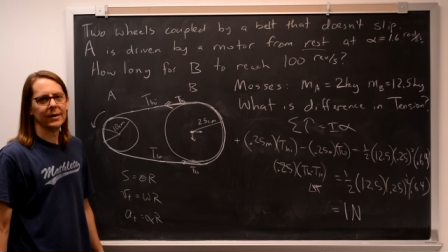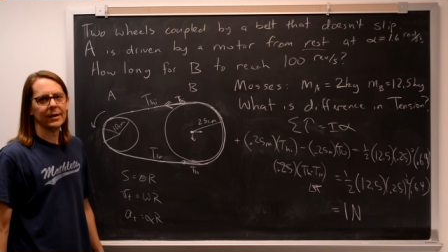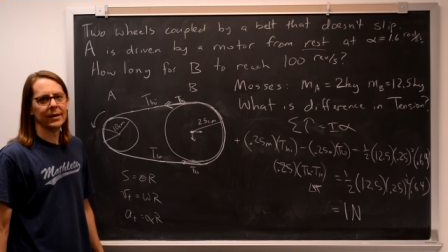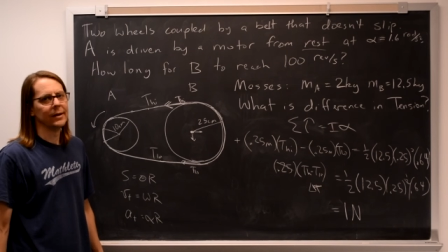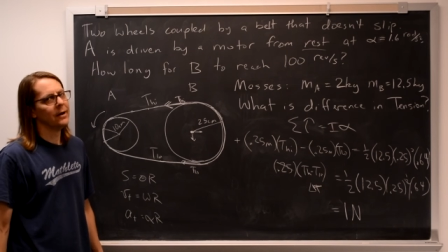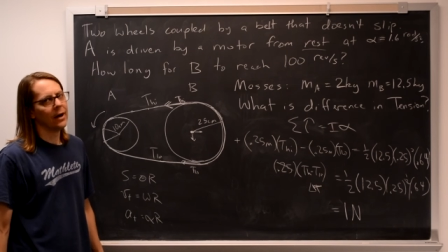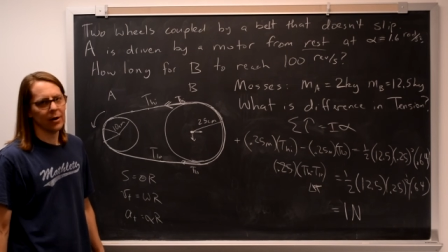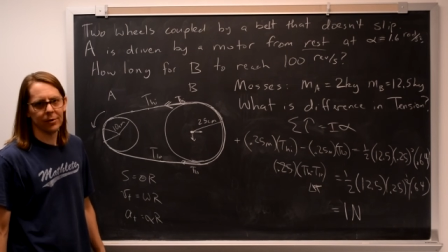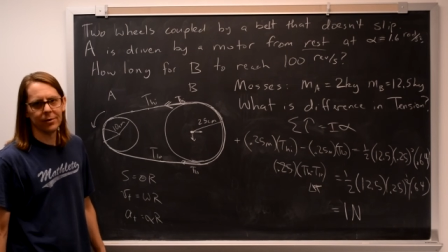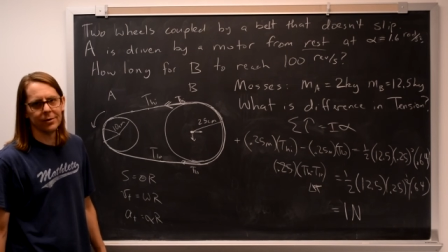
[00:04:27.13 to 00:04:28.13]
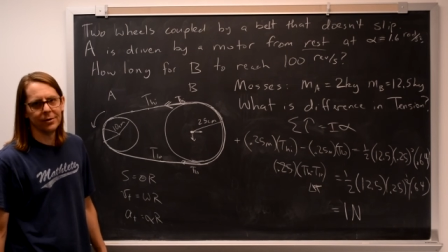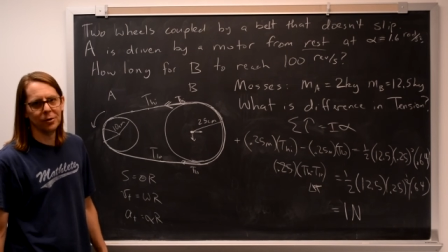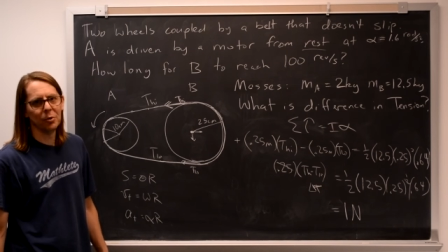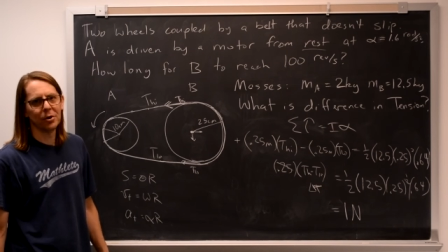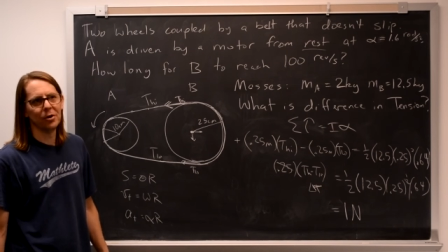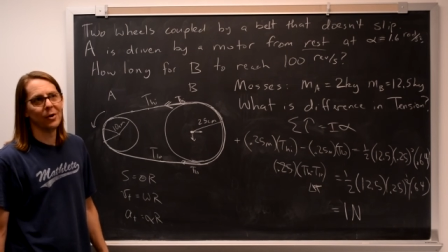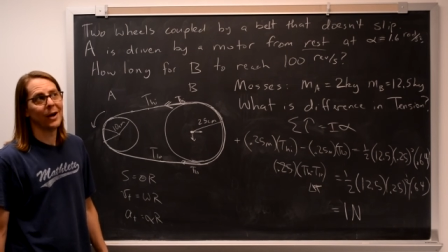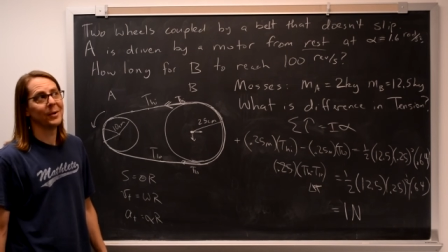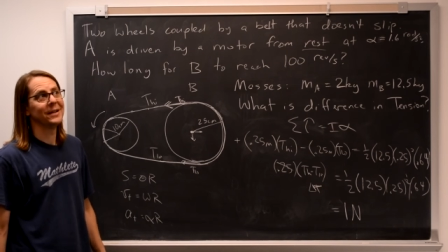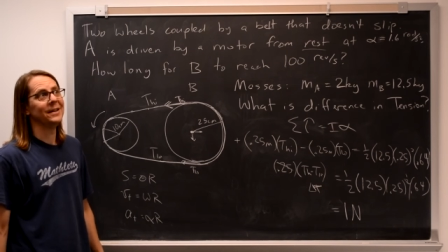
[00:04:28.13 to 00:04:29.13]
And now, you want to know, how do
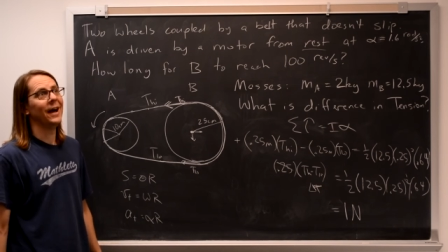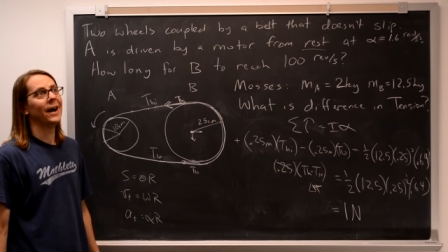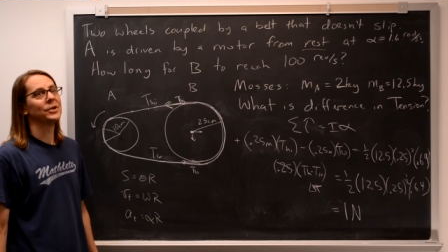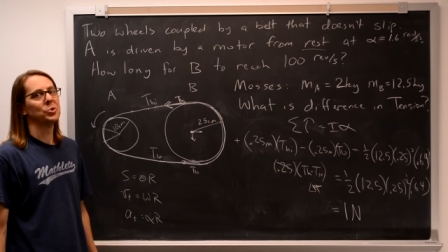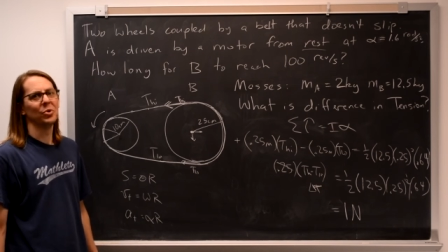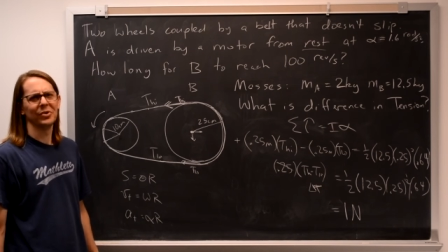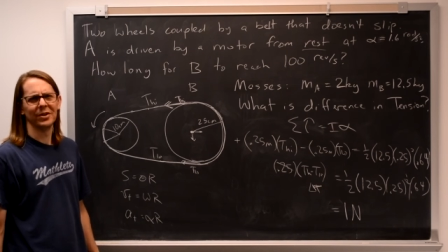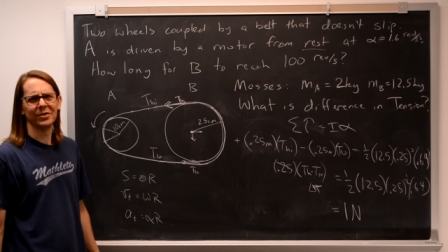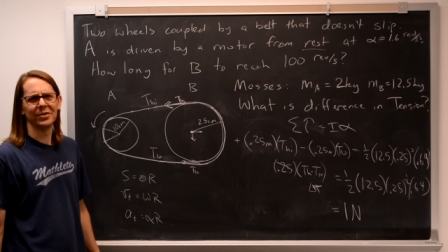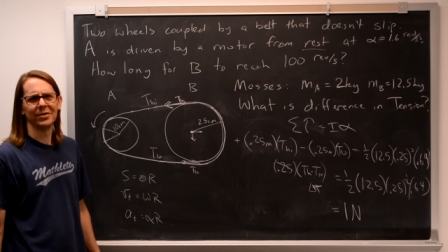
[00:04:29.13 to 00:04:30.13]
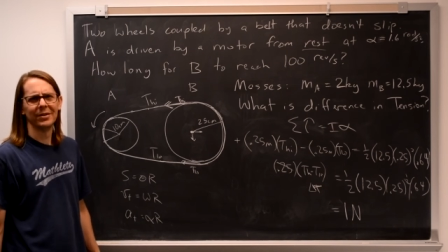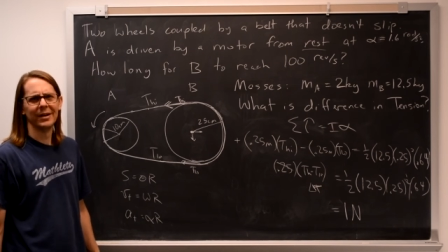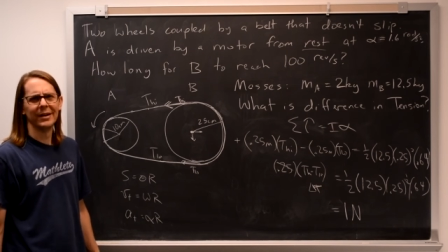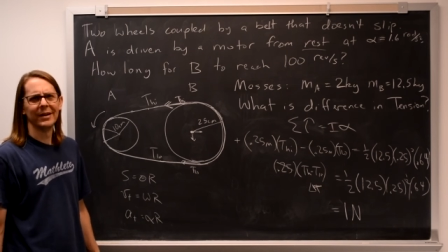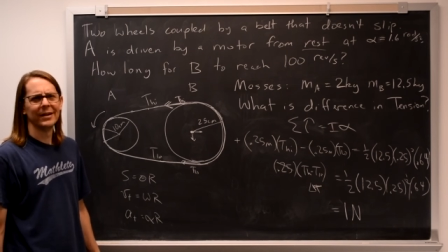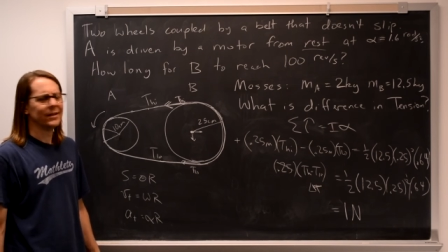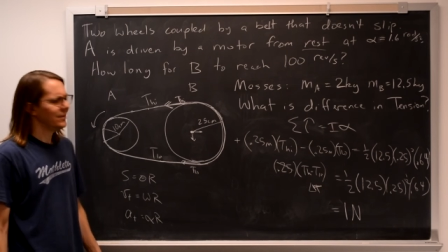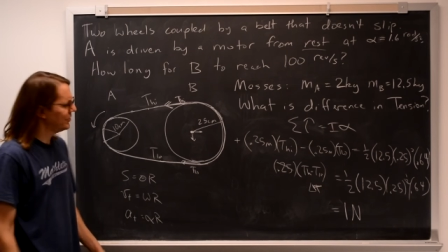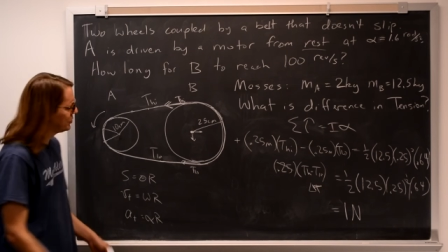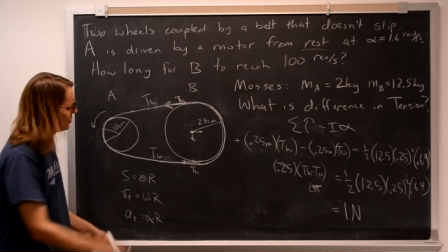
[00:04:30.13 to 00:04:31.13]
I get the actual tension?
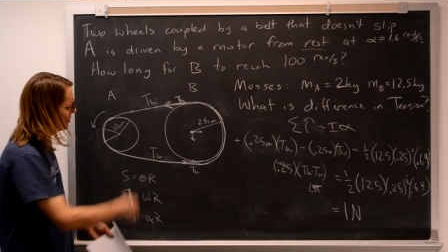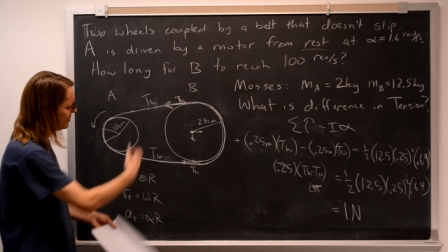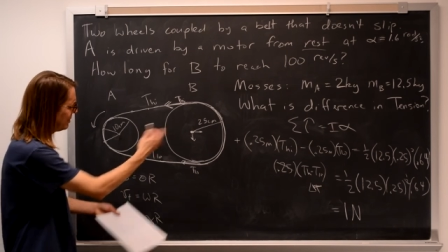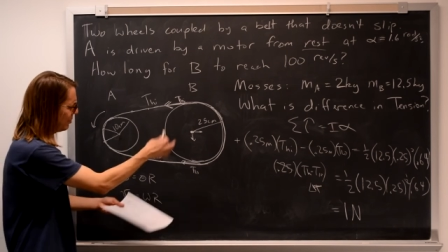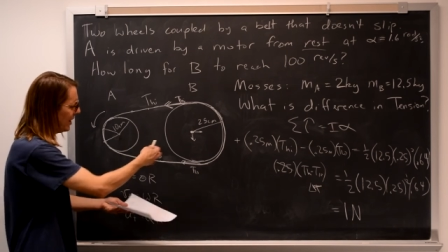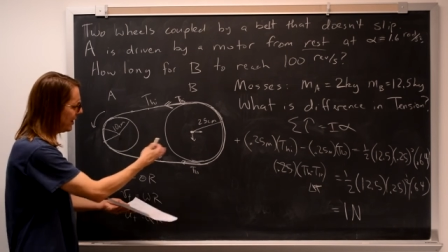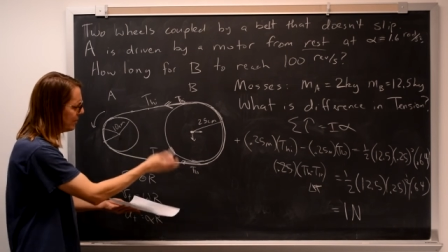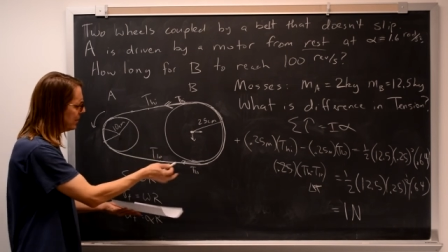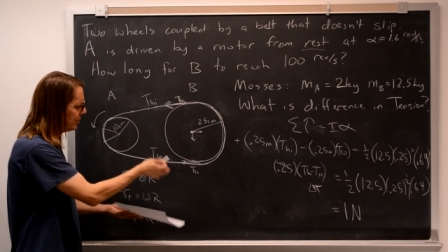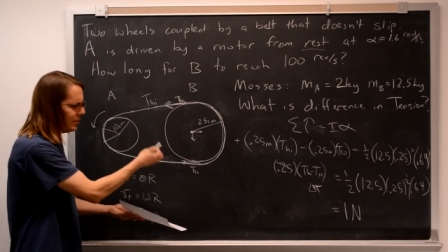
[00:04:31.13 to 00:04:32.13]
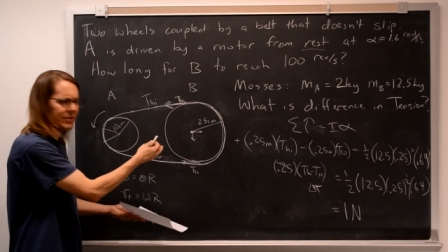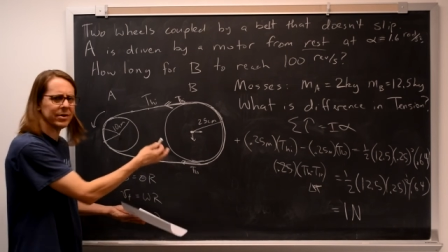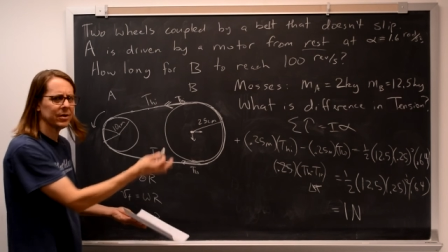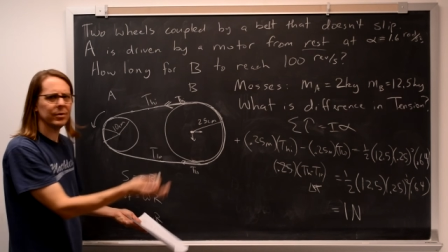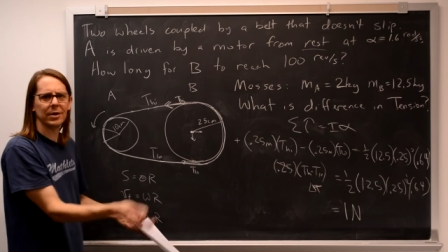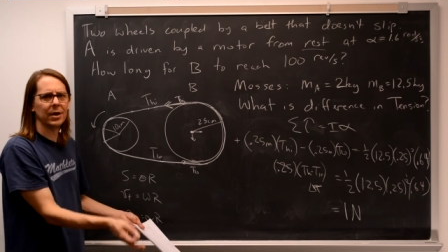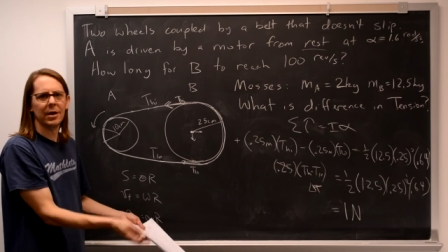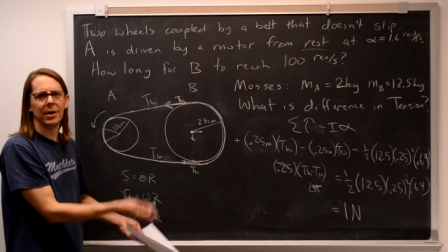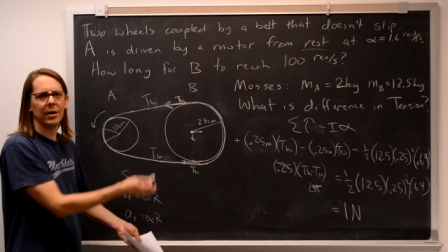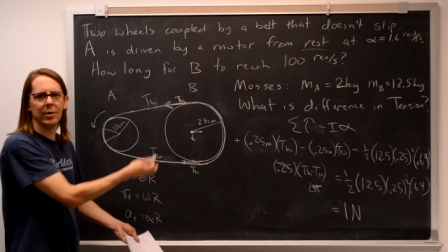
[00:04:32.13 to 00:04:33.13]
This should just be, what, how do
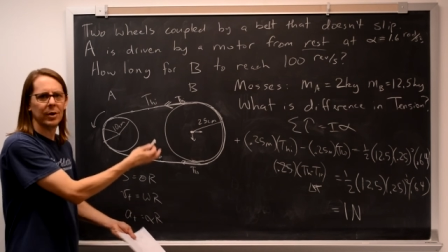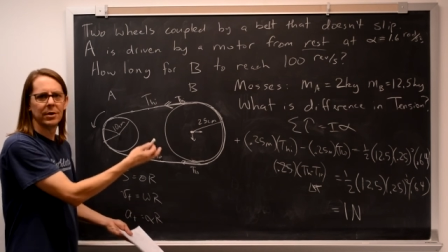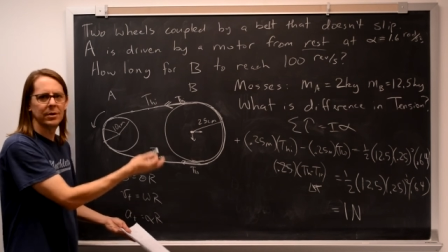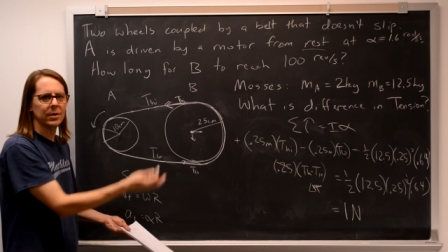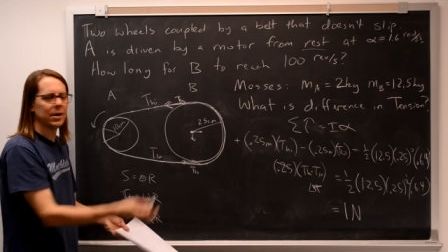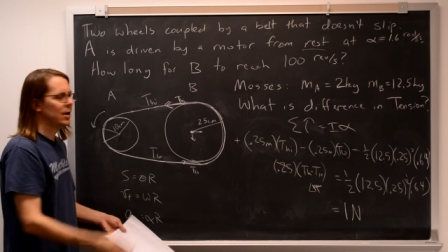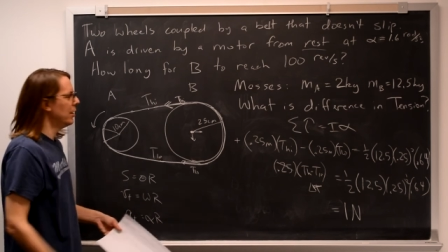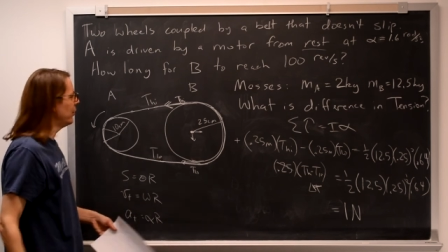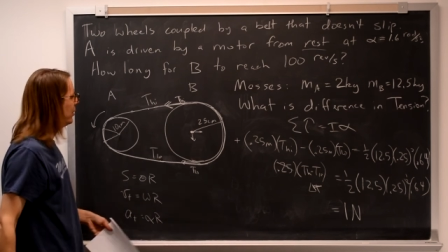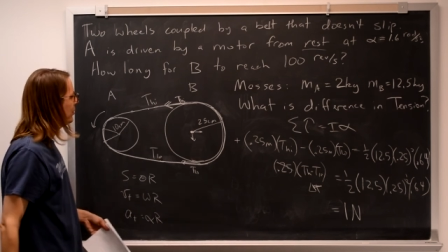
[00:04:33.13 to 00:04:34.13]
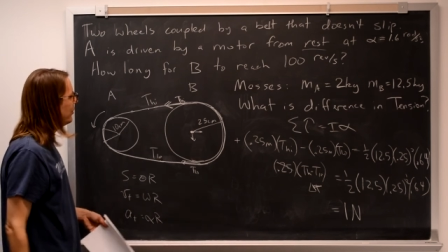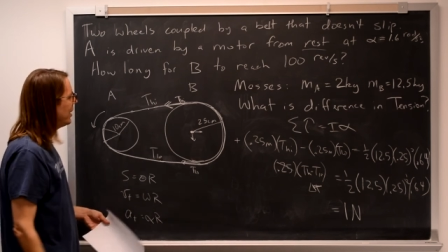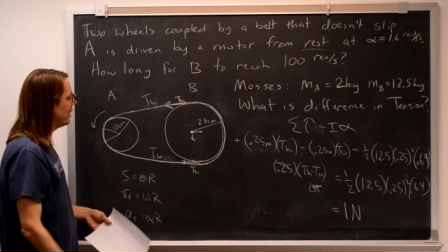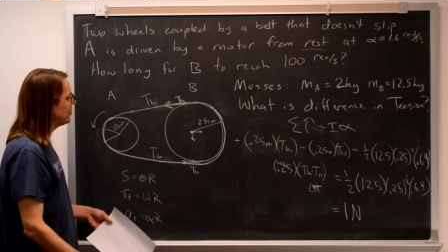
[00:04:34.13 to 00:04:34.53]
why don't we know the actual